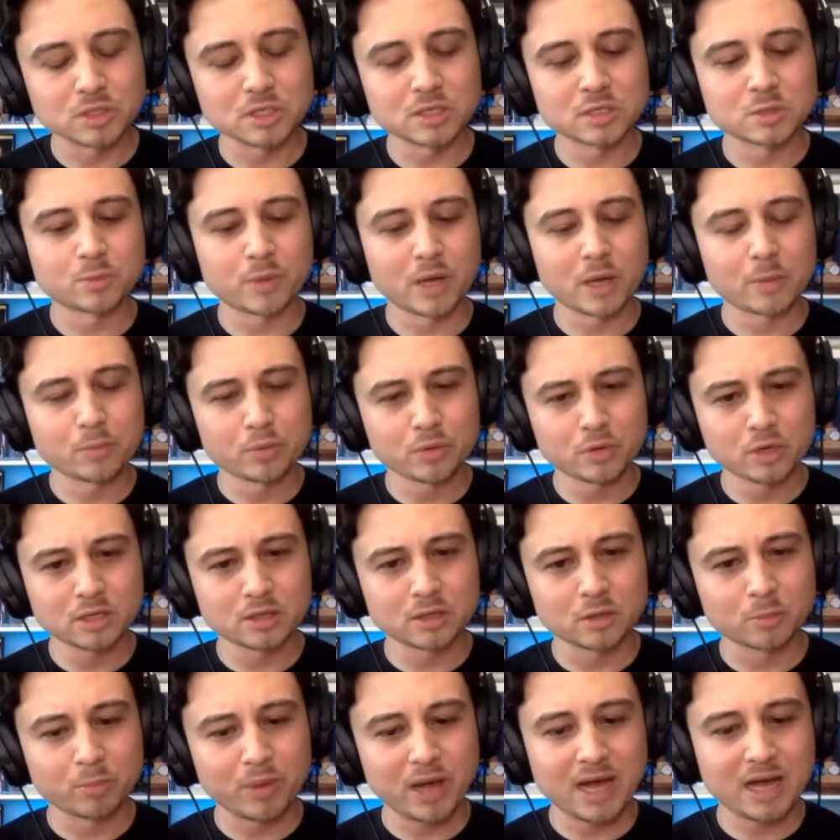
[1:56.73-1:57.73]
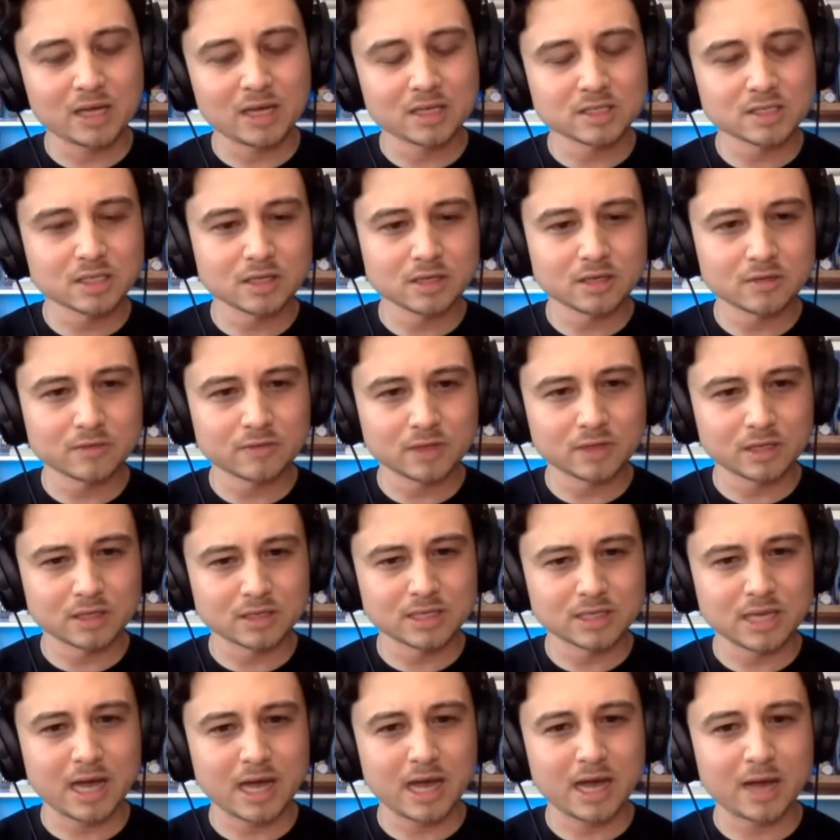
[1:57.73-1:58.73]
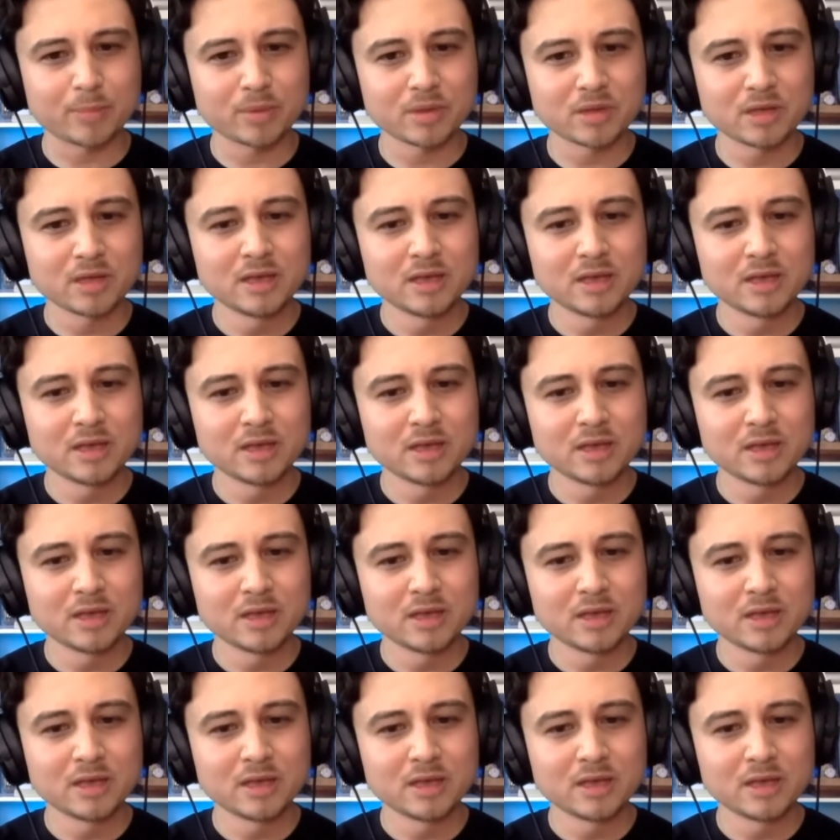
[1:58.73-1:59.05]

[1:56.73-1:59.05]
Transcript: is by putting the positive in the top